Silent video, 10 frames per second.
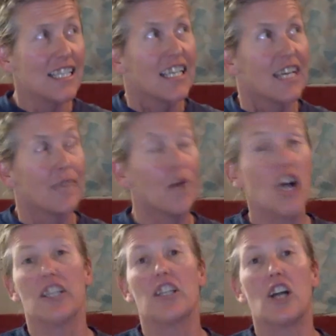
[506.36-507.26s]

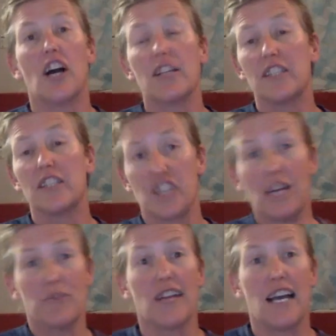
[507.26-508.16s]
Michael and I
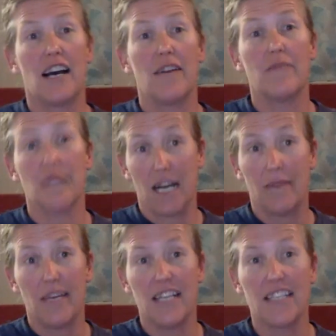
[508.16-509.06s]
jumped on our NZ